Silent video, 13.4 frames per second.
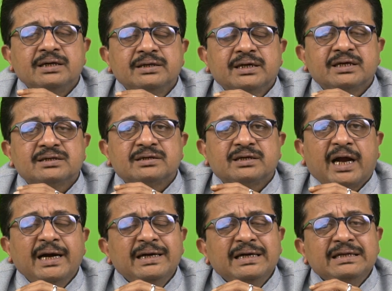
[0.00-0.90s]
has
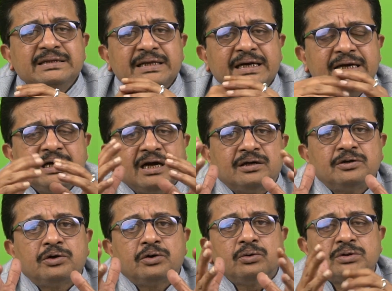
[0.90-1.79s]
93
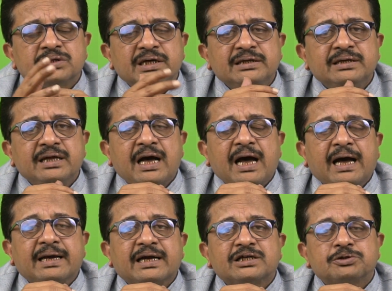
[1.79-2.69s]
controls in the
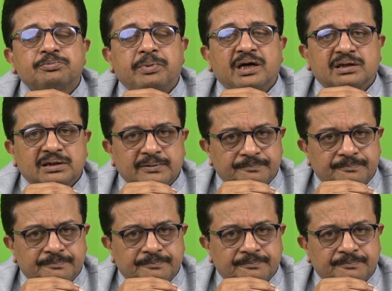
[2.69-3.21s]
annex part.